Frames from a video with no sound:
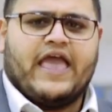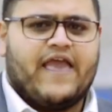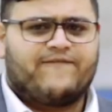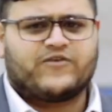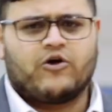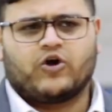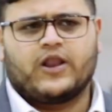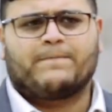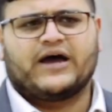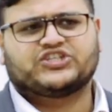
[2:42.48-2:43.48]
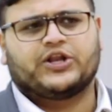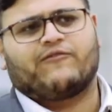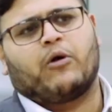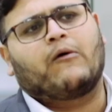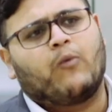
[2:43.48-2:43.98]
If you've got a budget
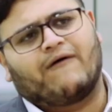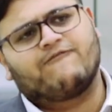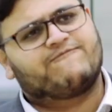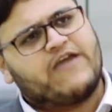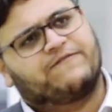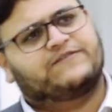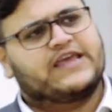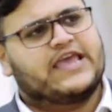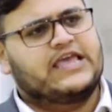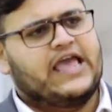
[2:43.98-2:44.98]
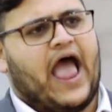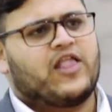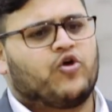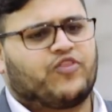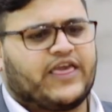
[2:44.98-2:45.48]
of around 150
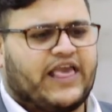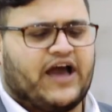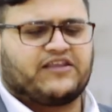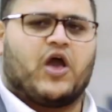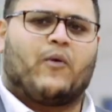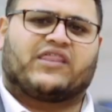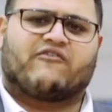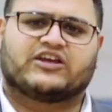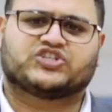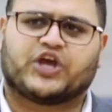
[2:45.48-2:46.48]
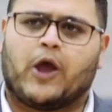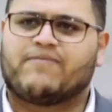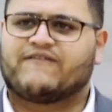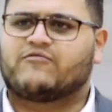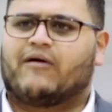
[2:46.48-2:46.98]
and you're thinking, I don't know whether I should go
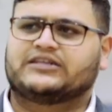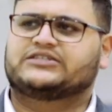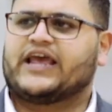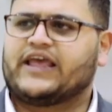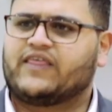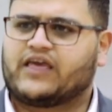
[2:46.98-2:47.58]
Performante in the